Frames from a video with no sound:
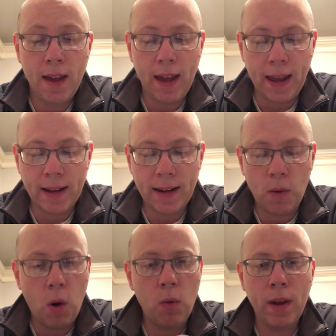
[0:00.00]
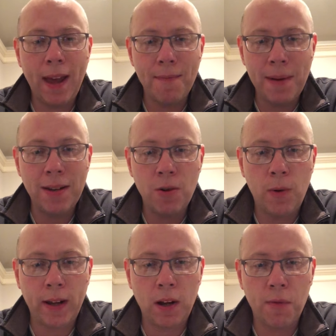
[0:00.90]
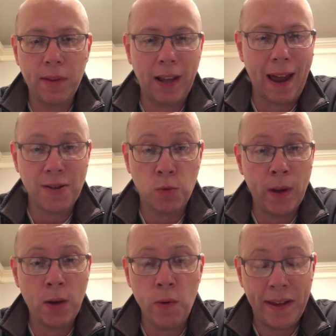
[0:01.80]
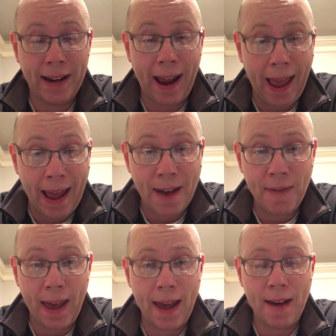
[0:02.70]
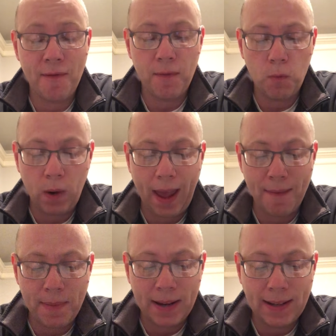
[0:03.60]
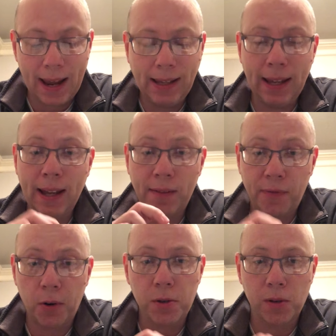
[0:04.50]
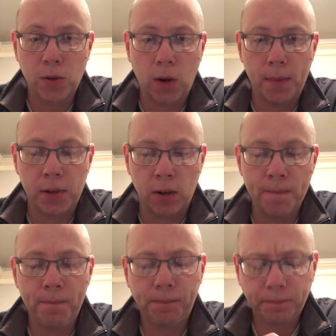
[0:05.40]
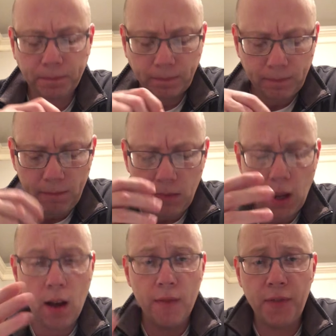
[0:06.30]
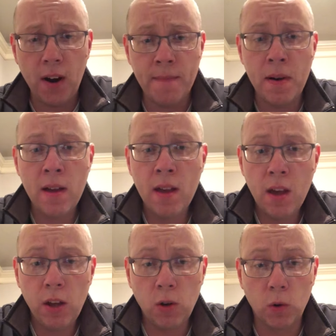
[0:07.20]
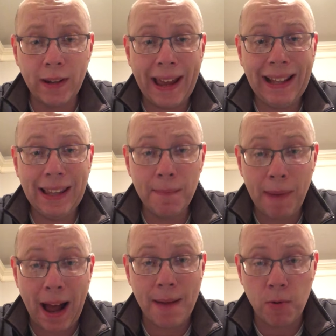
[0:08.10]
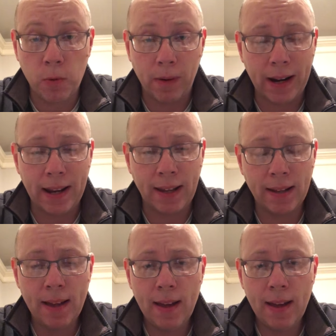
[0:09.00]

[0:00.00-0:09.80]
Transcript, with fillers: And uh, what we have been doing over the last week, week and a half, have we have been taking a verse of Scripture uh, from your daily Bible reading.